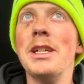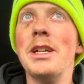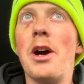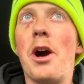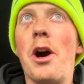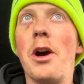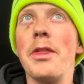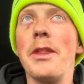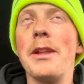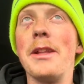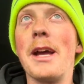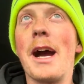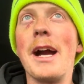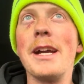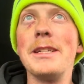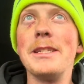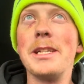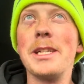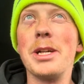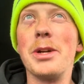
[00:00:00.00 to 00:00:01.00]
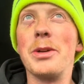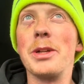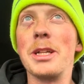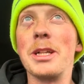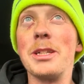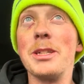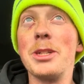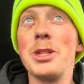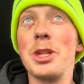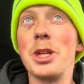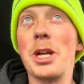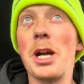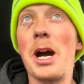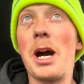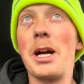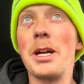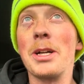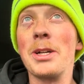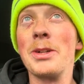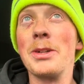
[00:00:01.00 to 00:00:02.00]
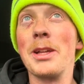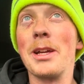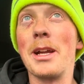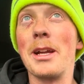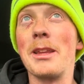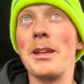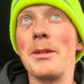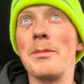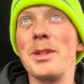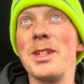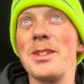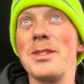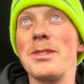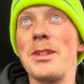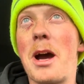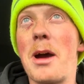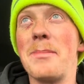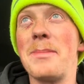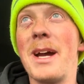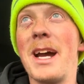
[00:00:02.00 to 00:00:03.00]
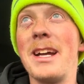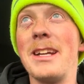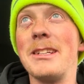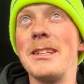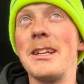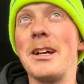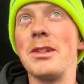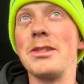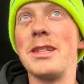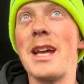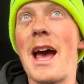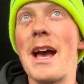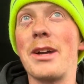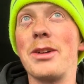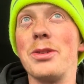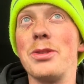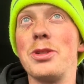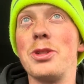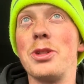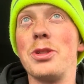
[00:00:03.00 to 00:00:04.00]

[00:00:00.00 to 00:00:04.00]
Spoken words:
on the 90 going into Chicago that I think I'm going to stop at, and I'll tackle